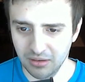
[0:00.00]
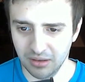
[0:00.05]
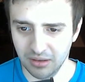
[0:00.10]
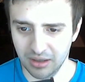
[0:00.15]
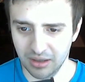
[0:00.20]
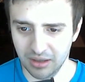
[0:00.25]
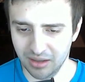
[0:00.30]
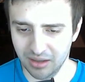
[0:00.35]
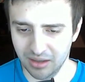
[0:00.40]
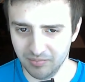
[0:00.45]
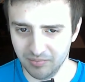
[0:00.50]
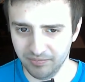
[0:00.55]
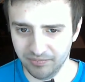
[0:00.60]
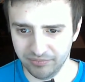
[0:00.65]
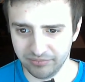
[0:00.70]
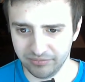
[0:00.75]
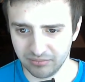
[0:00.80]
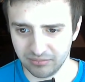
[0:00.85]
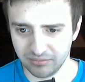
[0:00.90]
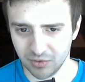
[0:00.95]

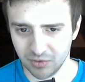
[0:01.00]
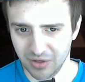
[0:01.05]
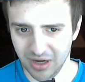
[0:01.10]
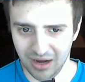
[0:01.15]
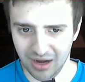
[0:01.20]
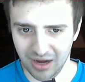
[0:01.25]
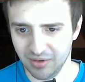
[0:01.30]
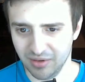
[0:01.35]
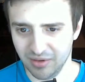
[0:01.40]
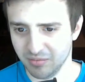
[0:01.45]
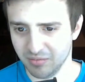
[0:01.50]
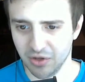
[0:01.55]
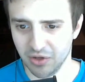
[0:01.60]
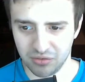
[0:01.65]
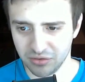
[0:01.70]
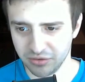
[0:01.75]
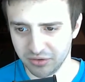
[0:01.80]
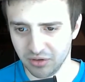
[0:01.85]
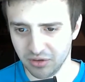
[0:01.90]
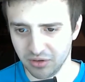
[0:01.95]
We have them
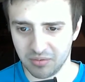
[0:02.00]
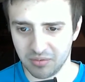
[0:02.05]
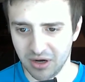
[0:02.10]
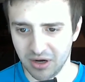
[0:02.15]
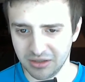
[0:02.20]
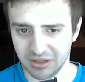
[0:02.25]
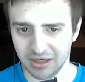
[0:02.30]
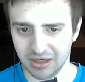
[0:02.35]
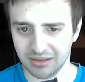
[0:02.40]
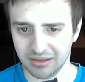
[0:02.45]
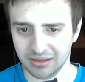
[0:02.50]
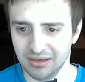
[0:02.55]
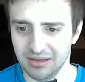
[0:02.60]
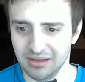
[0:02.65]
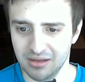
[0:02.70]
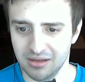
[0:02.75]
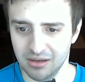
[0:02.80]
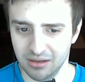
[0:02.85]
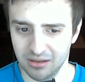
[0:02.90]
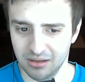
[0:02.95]
local to our project,
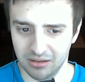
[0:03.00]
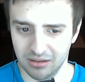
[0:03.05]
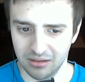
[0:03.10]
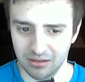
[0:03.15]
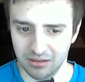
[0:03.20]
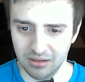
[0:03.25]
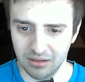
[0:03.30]
and then